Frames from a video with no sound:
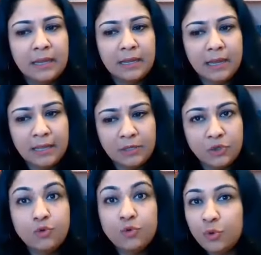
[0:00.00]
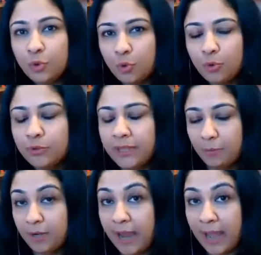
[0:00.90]
and you know that
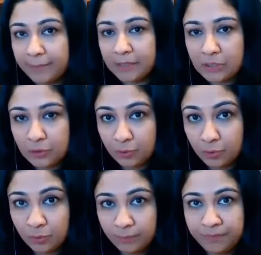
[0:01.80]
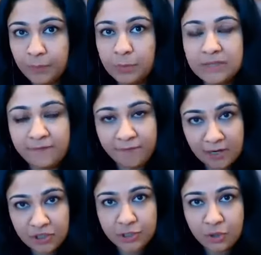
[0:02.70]
what happened to you was a
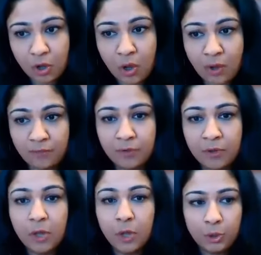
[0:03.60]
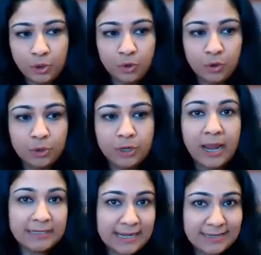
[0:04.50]
function of your
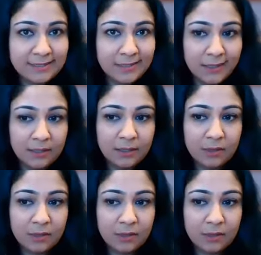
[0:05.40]
identity,